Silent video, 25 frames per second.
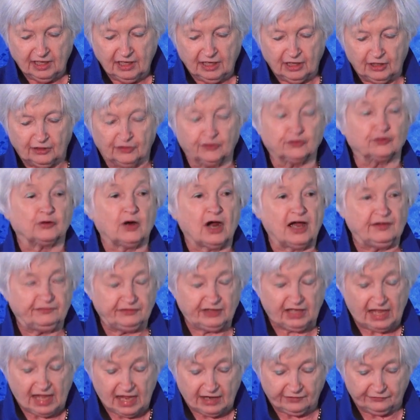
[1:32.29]
A
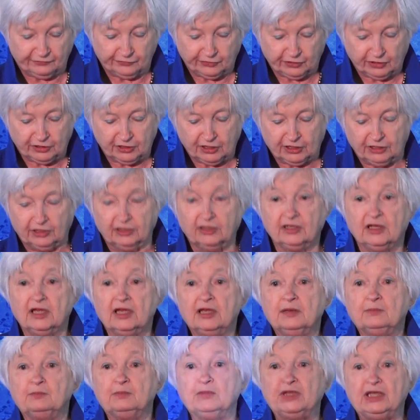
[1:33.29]
thriving Africa
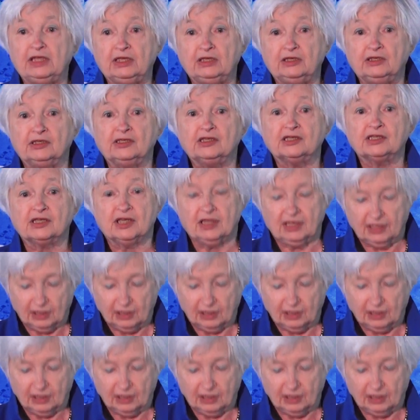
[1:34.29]
means